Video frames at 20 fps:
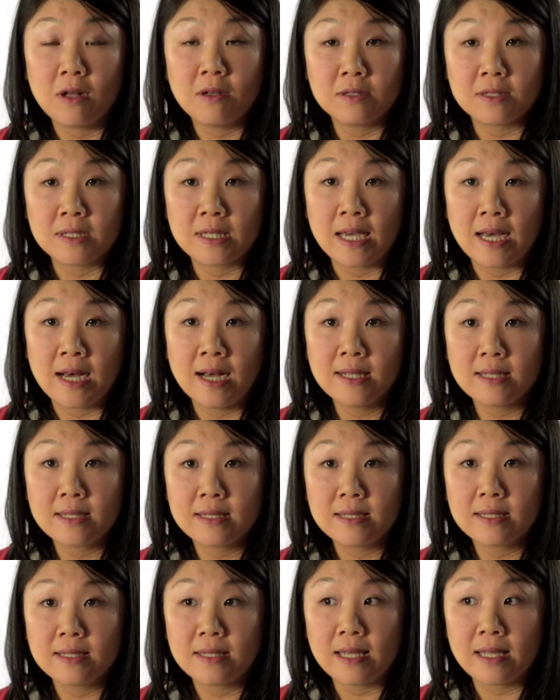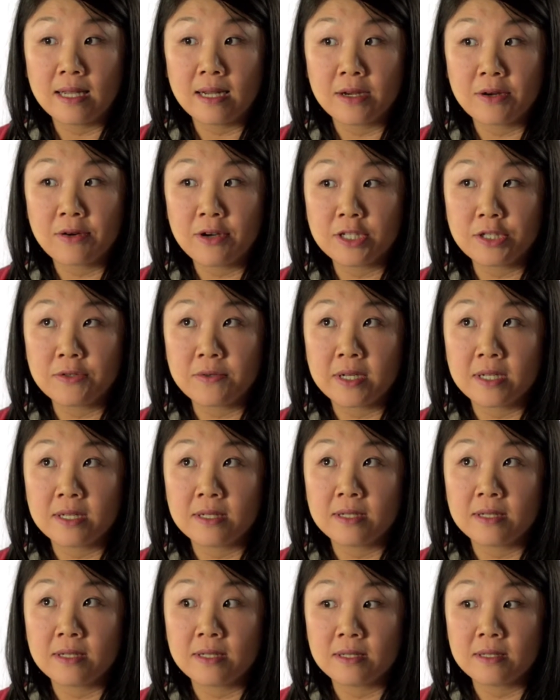College of the Arts, and I
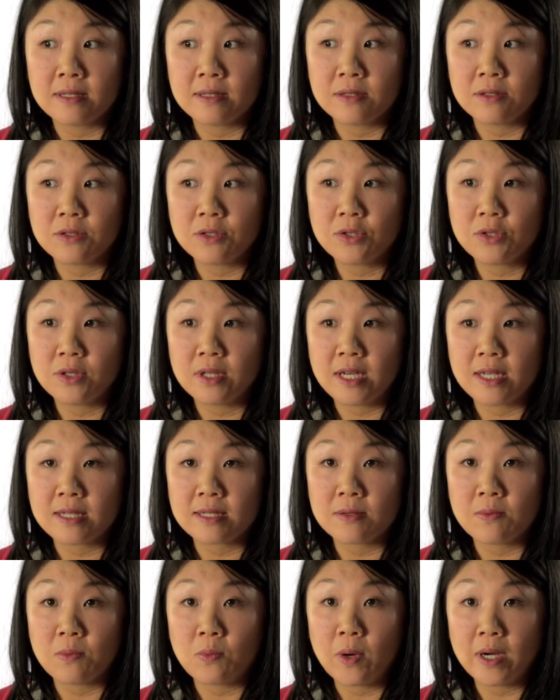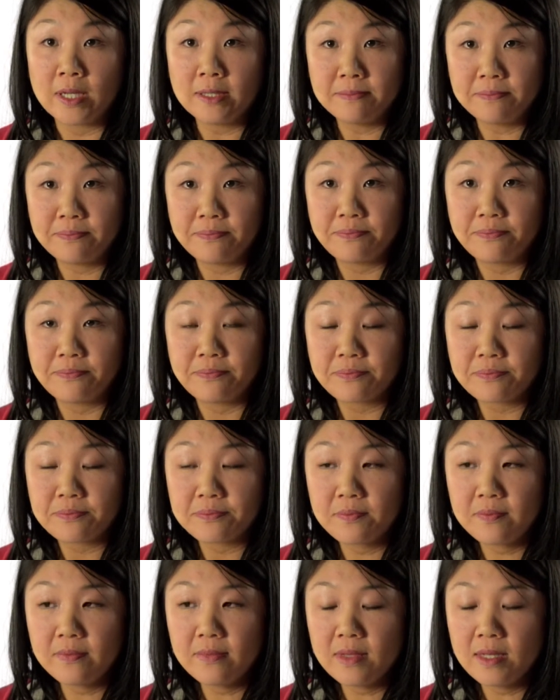graduated in 2001.
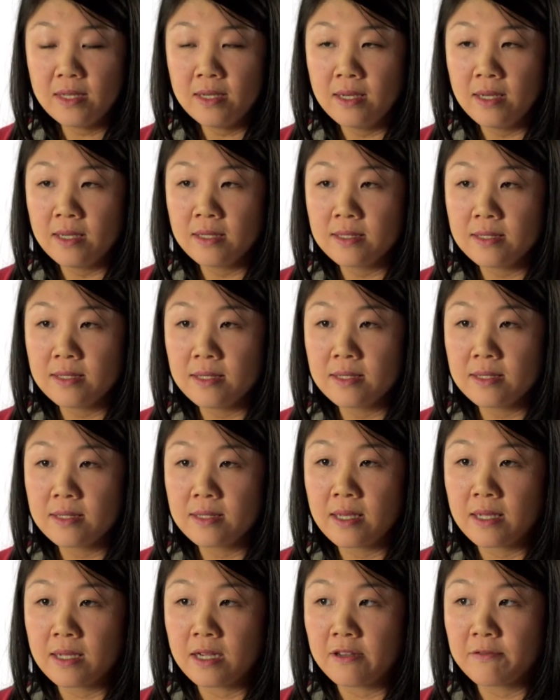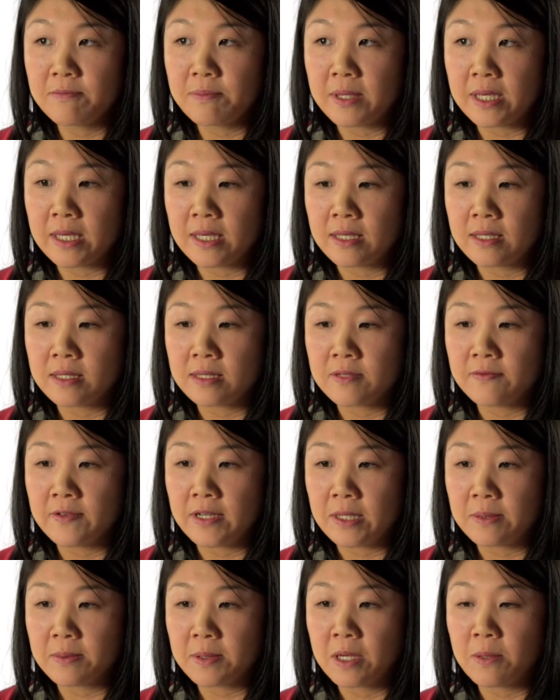And since then, I've been
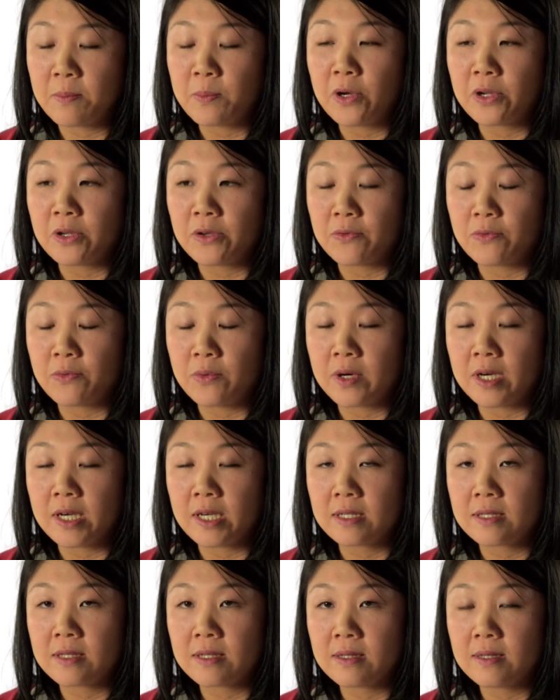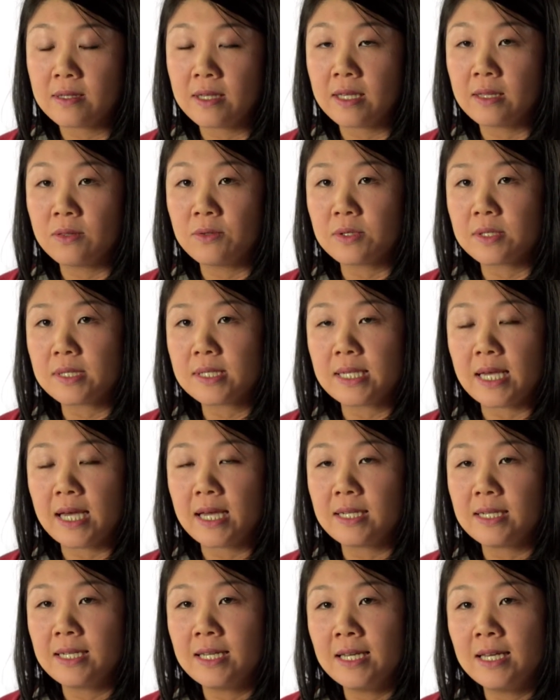developing a body of work that looks
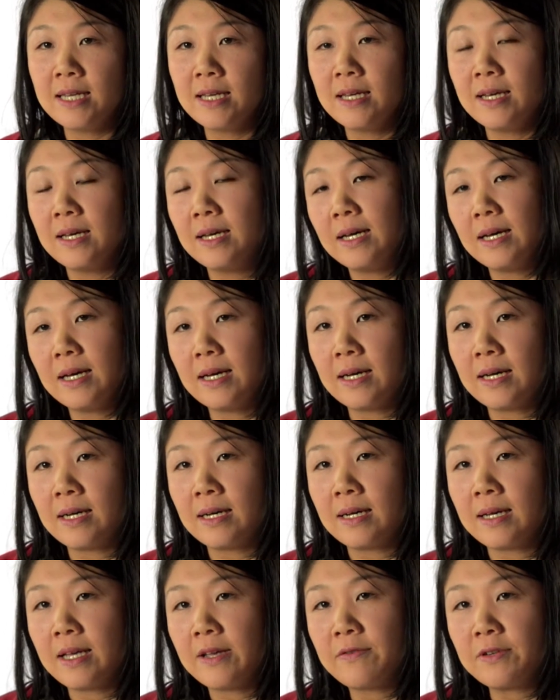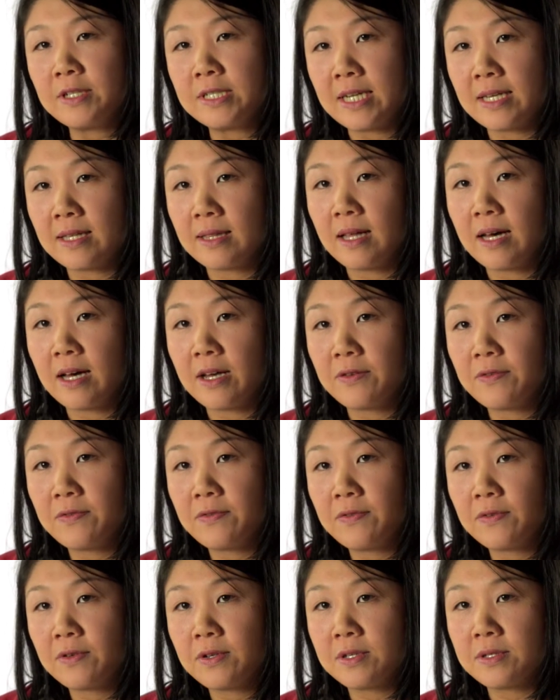at everyday
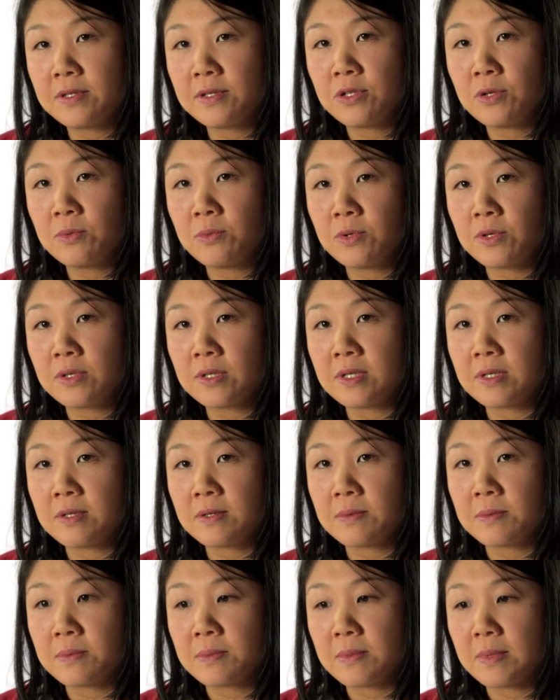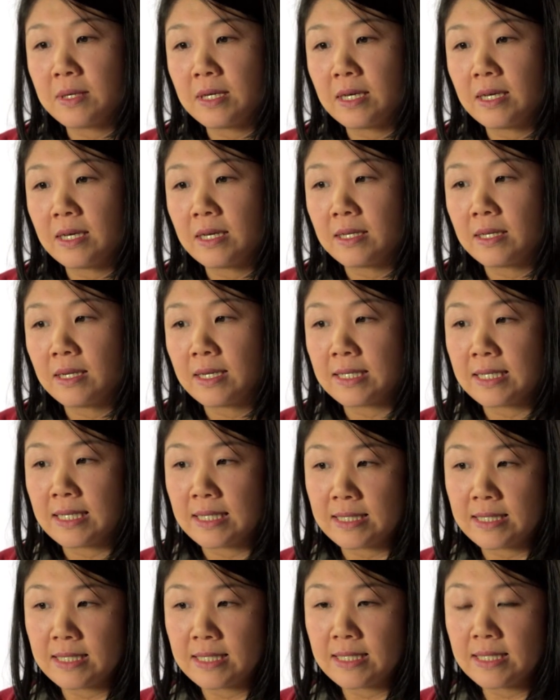life, consumerism, and
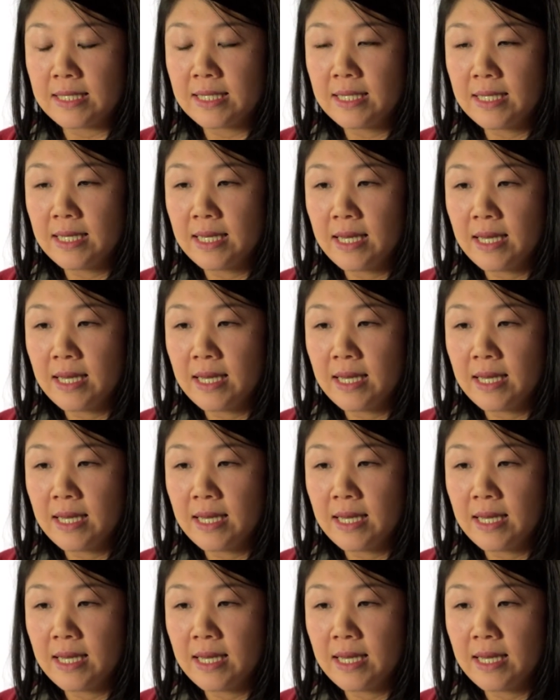identity,